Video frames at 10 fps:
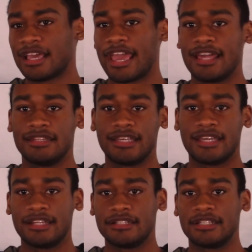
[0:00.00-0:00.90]
And
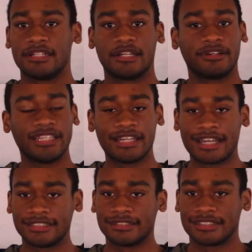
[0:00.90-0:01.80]
then, he
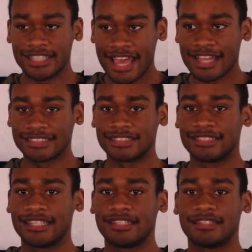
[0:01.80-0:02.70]
got into this
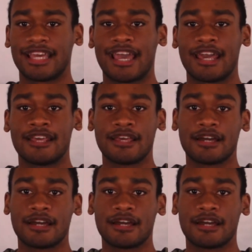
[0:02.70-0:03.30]
accident that